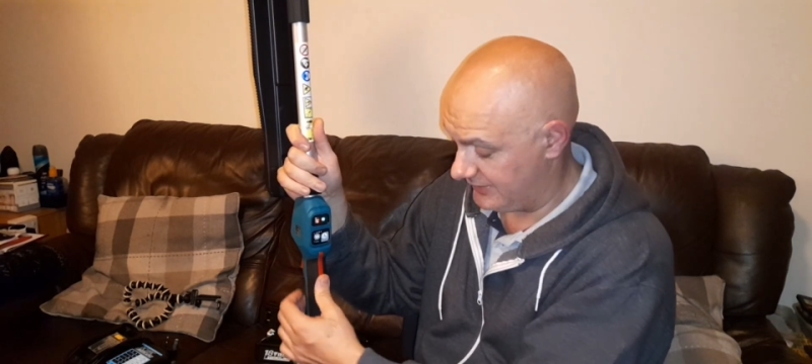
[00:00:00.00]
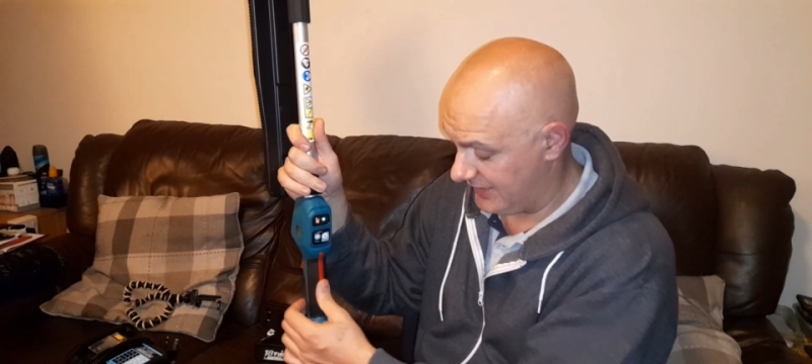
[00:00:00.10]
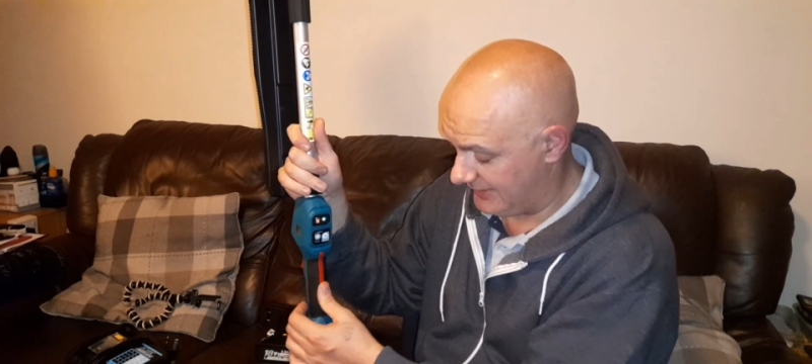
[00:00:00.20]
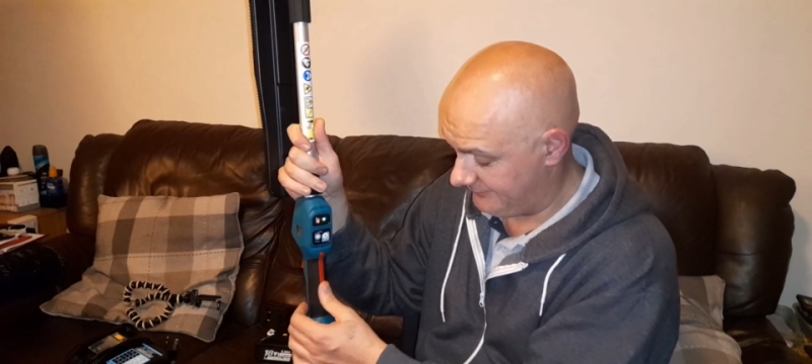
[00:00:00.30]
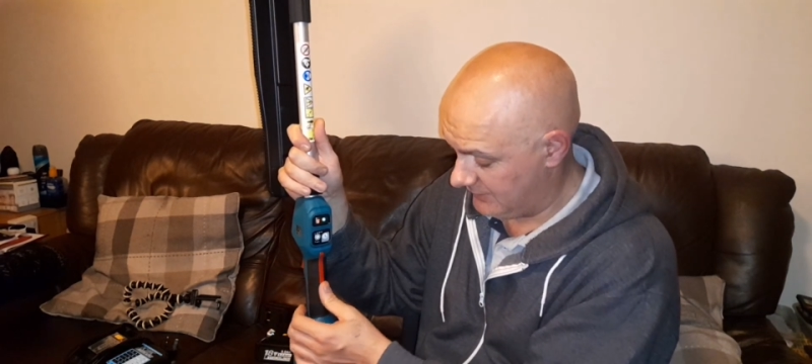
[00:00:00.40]

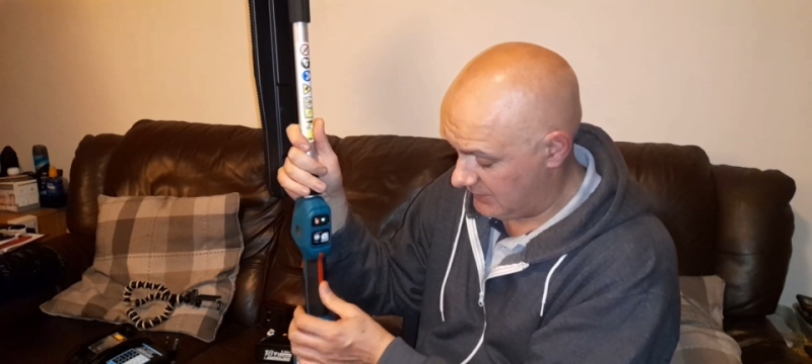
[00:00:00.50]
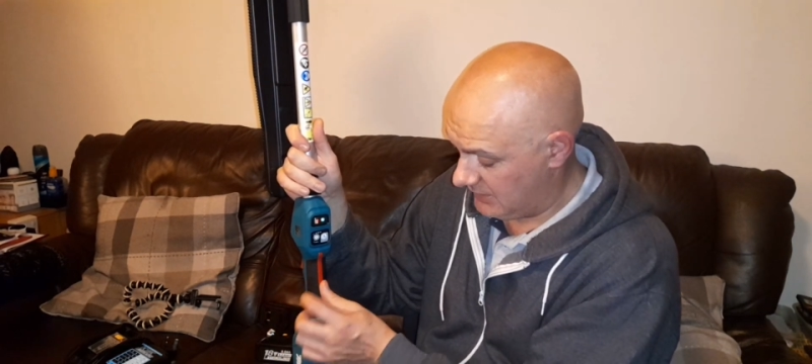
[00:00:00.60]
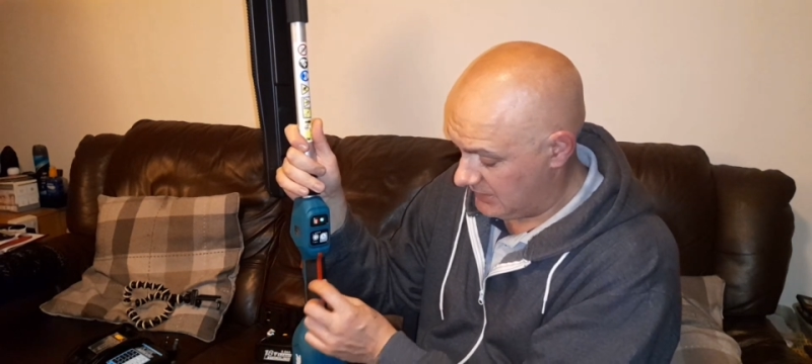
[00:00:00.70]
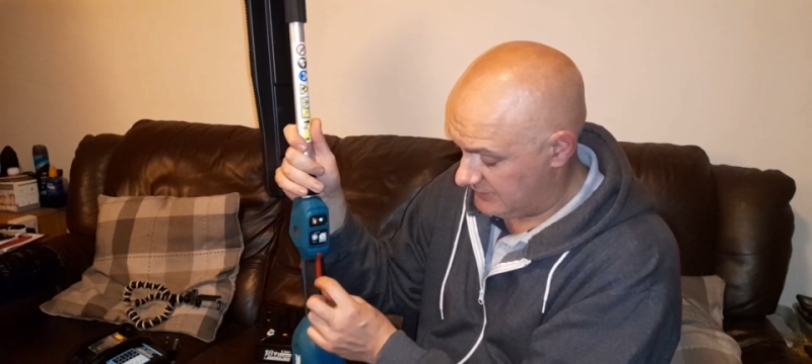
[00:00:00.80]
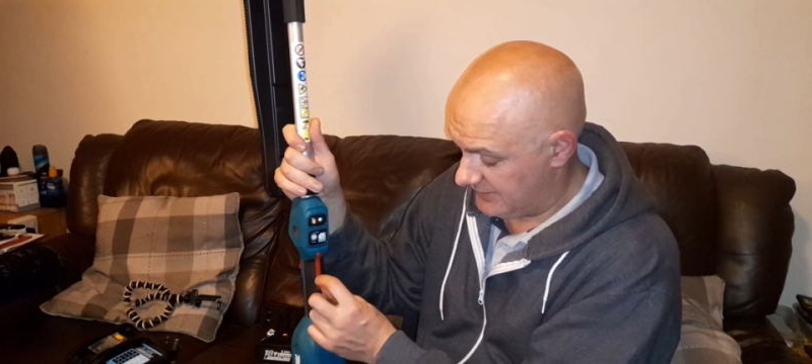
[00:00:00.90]
Okay,
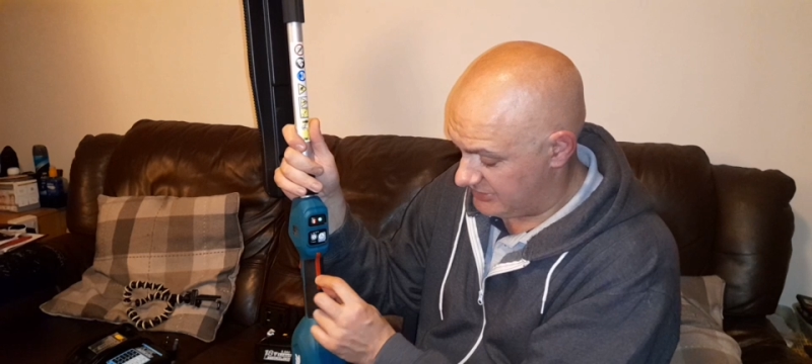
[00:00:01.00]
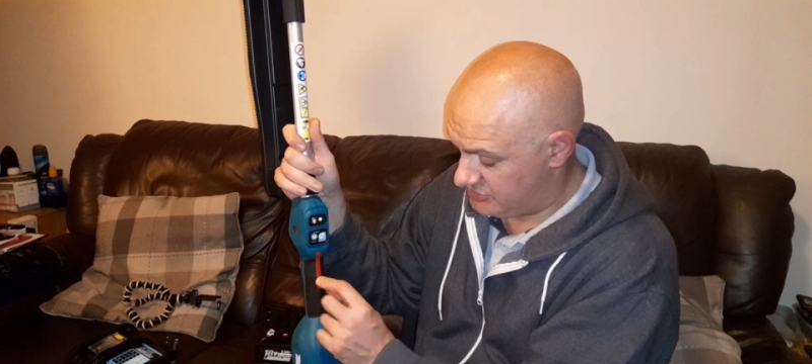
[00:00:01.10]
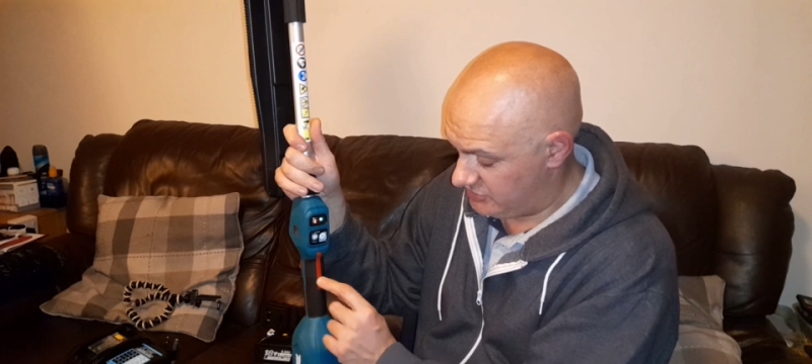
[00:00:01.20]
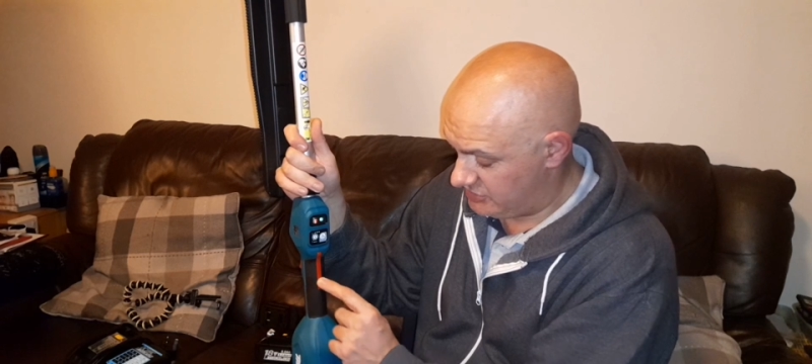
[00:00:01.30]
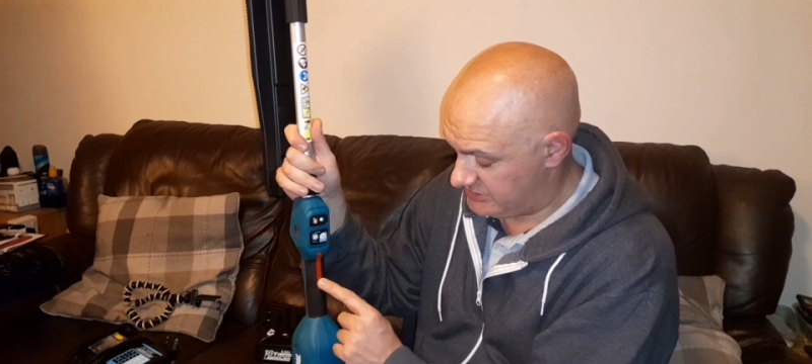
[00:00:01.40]
now as
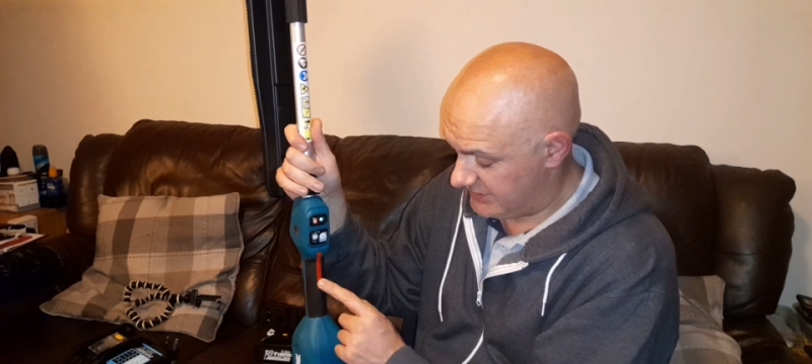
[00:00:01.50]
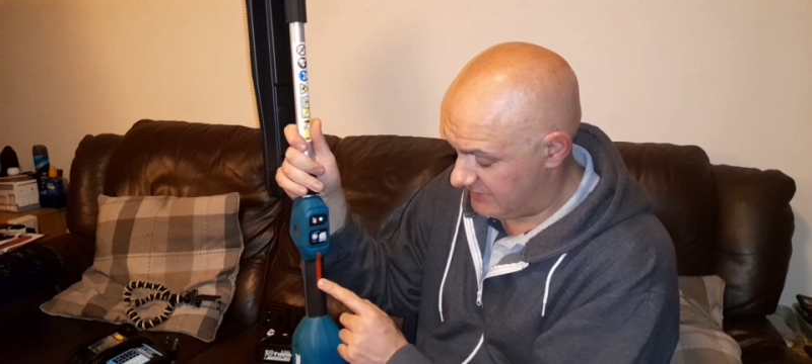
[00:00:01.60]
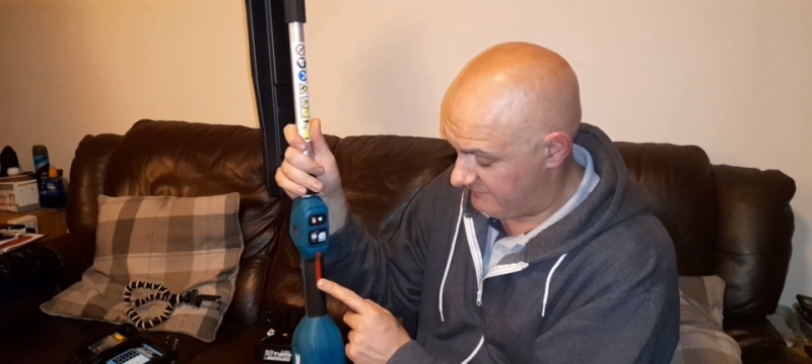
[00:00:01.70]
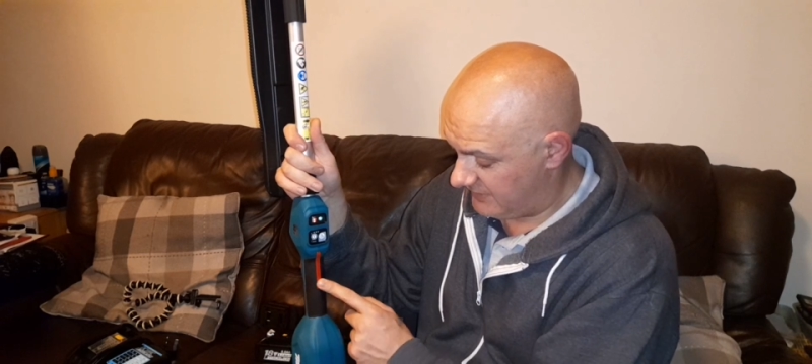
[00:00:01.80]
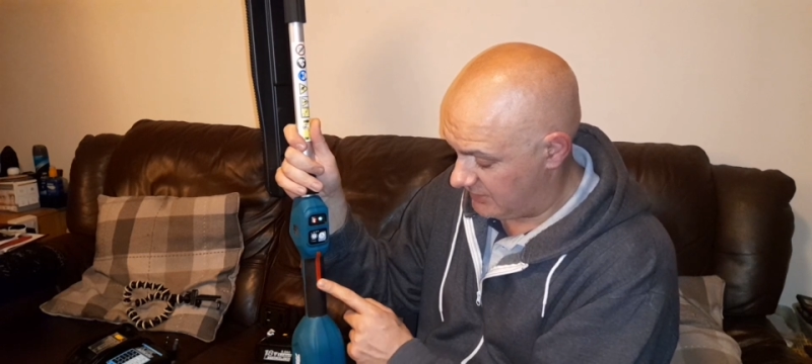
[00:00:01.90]
soon as you take your
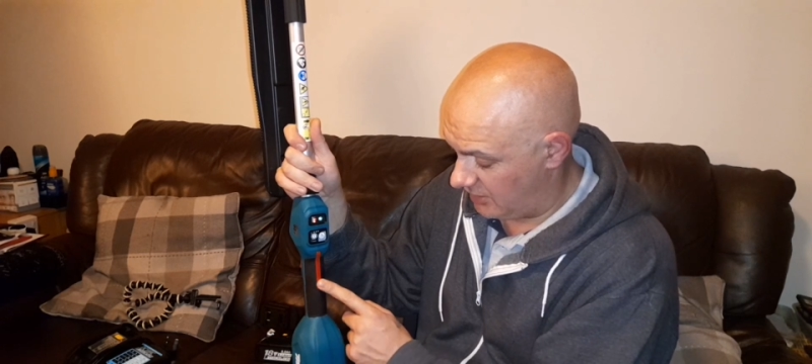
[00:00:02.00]
finger